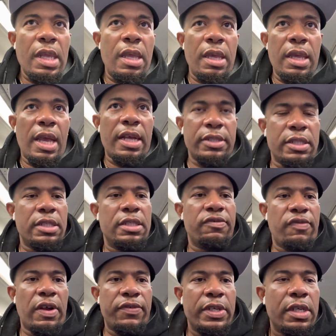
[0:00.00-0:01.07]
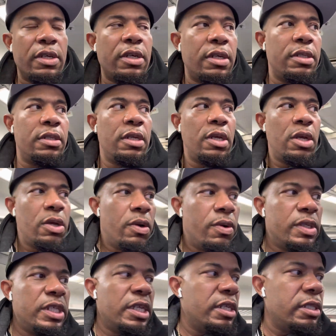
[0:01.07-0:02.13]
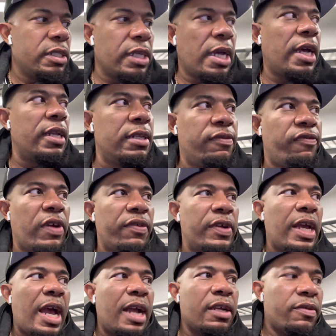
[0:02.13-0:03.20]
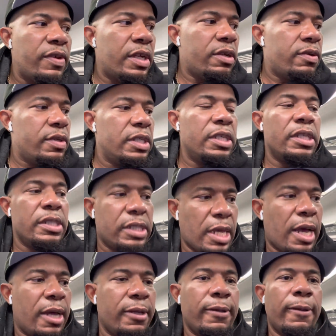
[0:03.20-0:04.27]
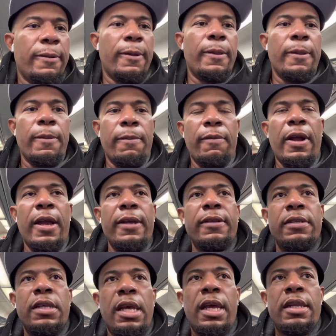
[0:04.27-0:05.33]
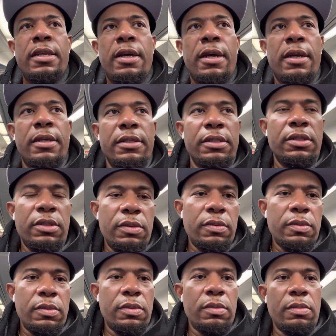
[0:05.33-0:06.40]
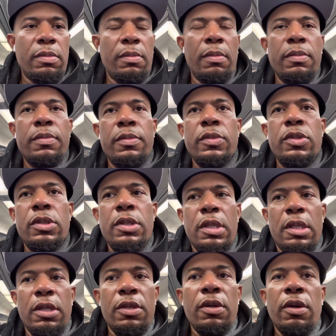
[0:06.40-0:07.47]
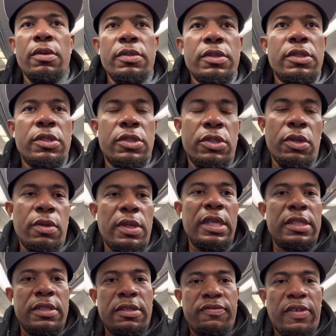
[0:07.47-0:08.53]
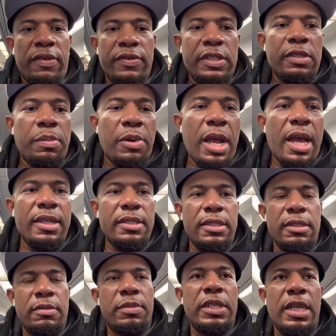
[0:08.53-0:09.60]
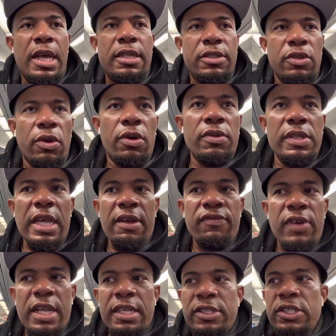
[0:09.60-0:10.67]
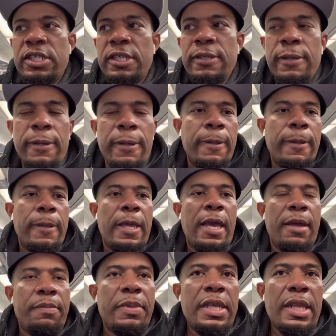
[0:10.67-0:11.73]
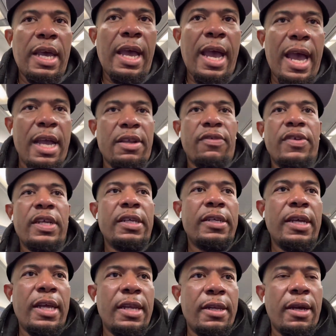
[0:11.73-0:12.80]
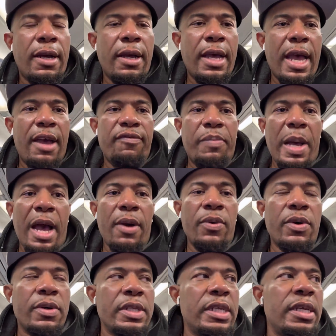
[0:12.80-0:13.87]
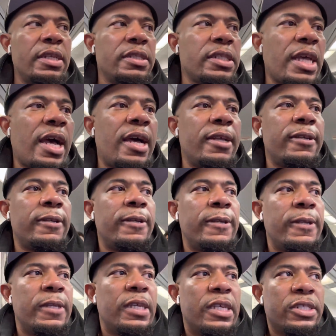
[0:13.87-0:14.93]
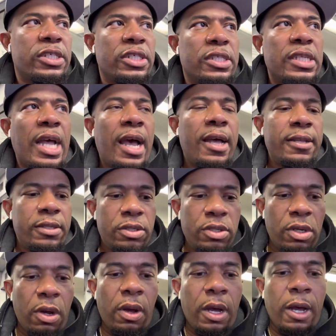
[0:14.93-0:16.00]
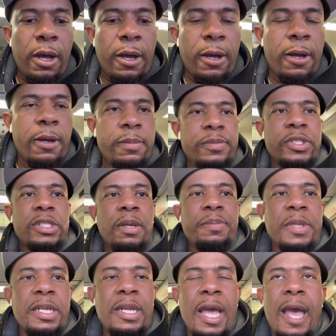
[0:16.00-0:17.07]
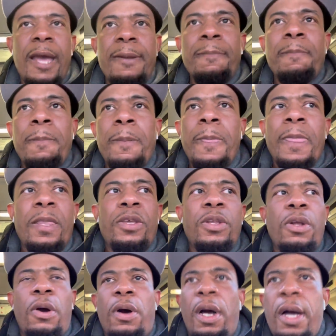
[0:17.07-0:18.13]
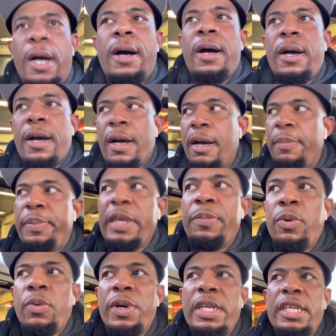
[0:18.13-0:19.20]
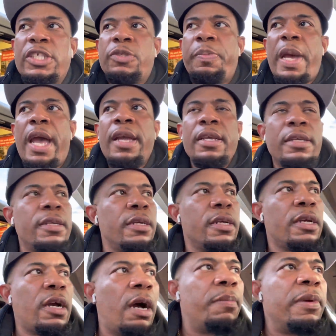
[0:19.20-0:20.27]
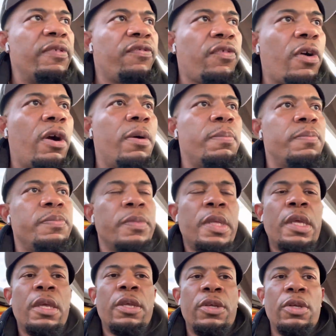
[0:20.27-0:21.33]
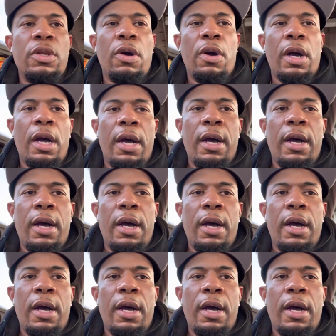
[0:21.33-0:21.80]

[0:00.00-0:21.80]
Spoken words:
he actually is very good on the inside and very accurate on the inside, right? And, you know, so it's very surprising to be that tall and that rangy and be that accurate and have power on the inside. It's just not, you know, something that, you know, people would expect coming from, you know,